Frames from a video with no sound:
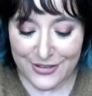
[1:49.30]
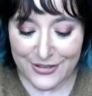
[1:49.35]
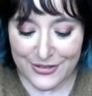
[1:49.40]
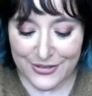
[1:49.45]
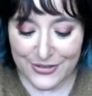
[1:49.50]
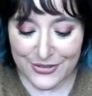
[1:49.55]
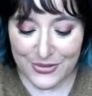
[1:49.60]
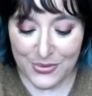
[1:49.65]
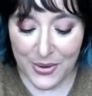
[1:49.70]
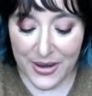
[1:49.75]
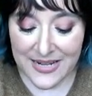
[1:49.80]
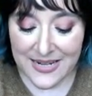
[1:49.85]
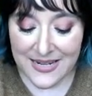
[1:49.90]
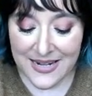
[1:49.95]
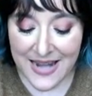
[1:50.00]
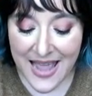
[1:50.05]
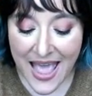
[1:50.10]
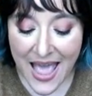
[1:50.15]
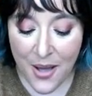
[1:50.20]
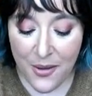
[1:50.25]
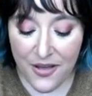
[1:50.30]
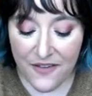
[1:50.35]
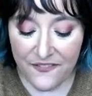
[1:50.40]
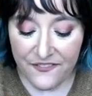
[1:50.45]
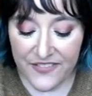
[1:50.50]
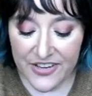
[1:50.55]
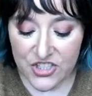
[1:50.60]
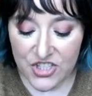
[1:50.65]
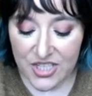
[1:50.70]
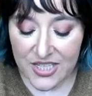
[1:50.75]
So I now
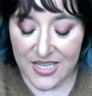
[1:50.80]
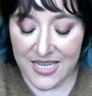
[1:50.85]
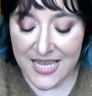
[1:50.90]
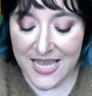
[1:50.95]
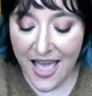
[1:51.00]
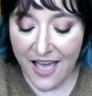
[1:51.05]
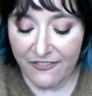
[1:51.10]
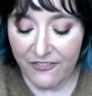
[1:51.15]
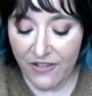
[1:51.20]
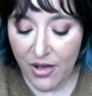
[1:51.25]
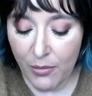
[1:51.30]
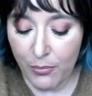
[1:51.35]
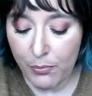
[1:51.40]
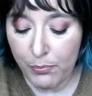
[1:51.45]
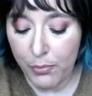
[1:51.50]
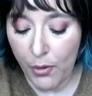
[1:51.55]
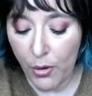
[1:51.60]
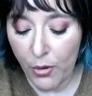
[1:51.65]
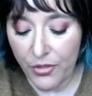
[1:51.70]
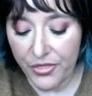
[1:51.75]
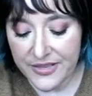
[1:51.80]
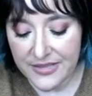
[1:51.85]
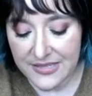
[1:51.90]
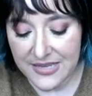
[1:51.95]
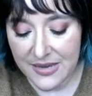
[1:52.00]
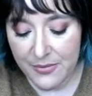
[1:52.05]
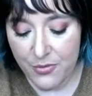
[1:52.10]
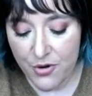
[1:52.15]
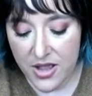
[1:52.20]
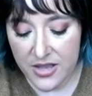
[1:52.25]
officially have both
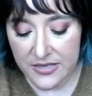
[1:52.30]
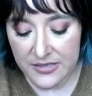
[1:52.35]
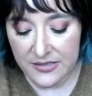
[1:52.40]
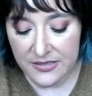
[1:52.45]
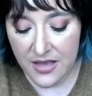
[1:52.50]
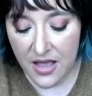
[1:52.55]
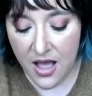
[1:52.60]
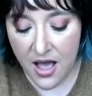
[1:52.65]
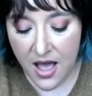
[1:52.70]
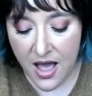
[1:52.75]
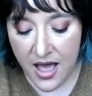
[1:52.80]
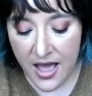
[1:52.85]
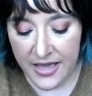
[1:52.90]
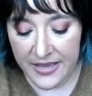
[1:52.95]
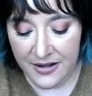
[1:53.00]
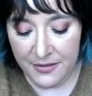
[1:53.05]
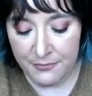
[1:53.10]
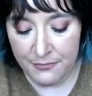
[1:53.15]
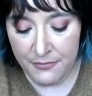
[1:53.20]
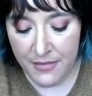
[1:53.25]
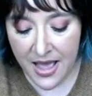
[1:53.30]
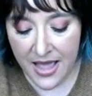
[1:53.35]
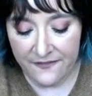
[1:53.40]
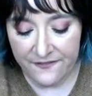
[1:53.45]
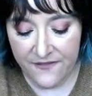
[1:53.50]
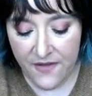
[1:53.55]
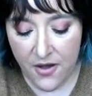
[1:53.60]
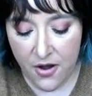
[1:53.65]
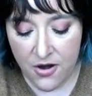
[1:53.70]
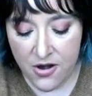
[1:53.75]
zebras on my
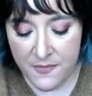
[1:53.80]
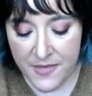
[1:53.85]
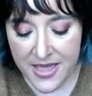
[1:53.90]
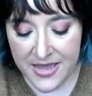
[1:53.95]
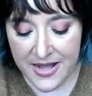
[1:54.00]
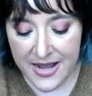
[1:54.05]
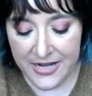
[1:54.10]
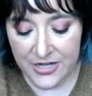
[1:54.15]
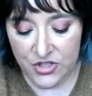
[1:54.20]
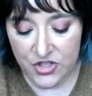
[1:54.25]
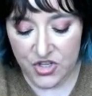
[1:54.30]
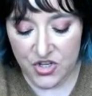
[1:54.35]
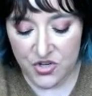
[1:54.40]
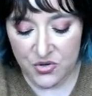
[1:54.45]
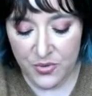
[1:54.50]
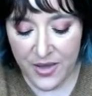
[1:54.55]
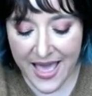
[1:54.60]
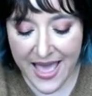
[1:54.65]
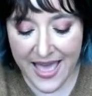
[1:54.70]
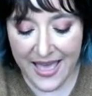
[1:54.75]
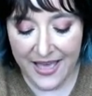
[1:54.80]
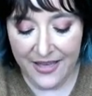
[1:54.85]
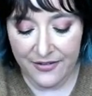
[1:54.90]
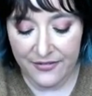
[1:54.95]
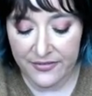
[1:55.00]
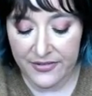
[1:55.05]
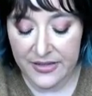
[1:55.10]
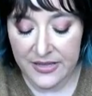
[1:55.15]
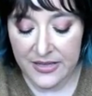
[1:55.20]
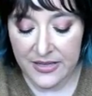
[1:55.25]
farm and I do have
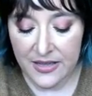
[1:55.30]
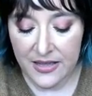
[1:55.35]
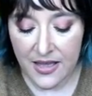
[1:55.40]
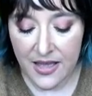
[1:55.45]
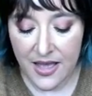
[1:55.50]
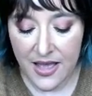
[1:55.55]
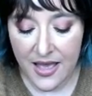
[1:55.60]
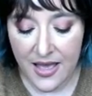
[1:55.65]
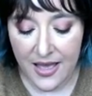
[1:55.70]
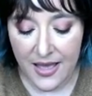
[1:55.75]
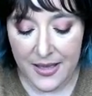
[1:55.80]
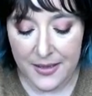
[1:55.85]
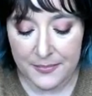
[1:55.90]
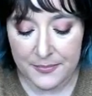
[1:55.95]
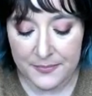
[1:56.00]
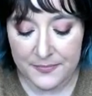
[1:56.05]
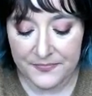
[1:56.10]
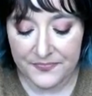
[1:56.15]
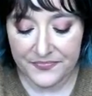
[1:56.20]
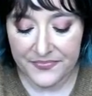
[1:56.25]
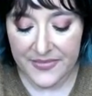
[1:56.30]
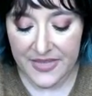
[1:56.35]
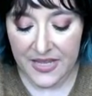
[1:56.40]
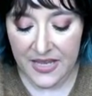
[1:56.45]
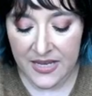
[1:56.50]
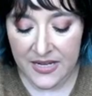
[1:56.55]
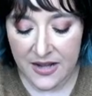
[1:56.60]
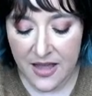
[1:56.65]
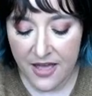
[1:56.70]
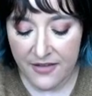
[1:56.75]
um,
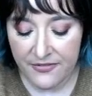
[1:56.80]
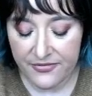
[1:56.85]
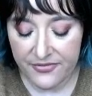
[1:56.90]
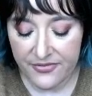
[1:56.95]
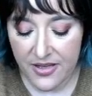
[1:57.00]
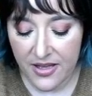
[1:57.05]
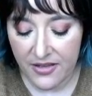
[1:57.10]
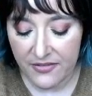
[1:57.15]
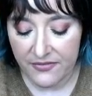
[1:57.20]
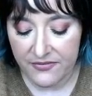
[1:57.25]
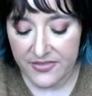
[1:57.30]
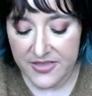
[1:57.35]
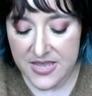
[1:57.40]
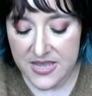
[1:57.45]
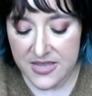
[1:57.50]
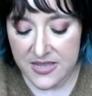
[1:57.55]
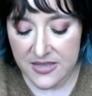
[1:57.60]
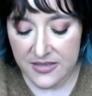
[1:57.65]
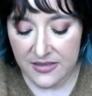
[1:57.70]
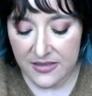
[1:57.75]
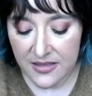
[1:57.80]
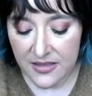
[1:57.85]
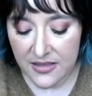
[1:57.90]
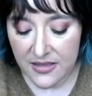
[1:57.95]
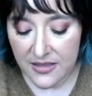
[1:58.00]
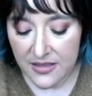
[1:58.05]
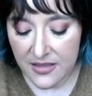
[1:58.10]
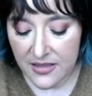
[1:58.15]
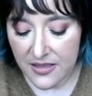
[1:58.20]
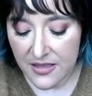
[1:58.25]
enough of the
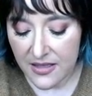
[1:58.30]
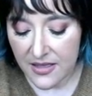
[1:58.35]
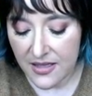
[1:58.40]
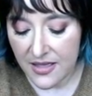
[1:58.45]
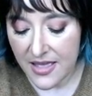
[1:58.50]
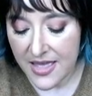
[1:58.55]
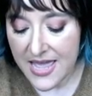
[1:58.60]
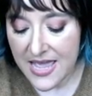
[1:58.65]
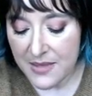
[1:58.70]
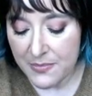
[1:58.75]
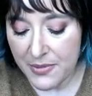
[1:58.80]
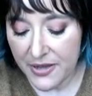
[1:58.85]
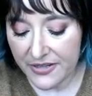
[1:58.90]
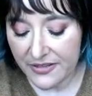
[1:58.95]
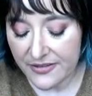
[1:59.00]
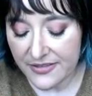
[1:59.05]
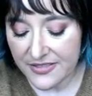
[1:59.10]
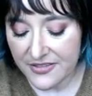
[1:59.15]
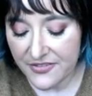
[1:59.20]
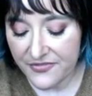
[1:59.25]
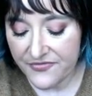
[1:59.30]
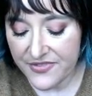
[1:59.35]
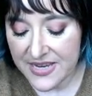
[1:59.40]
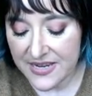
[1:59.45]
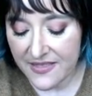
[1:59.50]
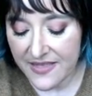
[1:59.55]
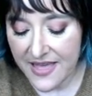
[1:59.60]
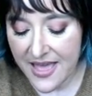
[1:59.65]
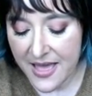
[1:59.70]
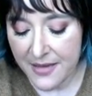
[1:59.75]
hay bundles to feed
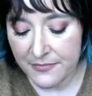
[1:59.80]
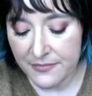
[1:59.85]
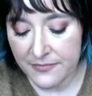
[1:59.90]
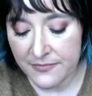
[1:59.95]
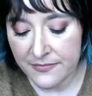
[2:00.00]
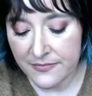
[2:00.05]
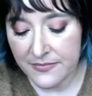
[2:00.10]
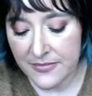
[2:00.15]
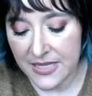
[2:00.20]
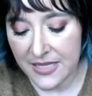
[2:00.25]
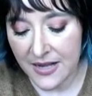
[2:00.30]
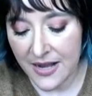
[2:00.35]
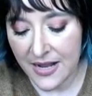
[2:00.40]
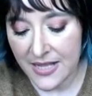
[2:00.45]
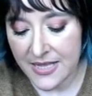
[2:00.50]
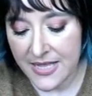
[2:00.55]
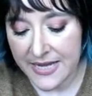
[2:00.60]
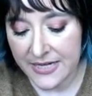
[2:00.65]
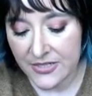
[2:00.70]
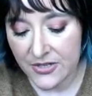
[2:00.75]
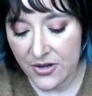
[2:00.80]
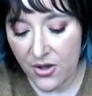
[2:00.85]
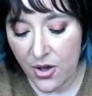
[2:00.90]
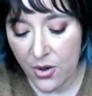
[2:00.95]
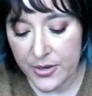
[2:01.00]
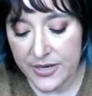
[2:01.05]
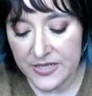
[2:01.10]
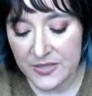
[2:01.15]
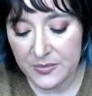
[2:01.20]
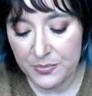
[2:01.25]
them and I like to
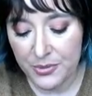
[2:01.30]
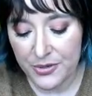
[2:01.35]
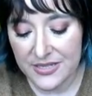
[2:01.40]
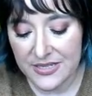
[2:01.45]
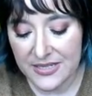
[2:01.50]
always put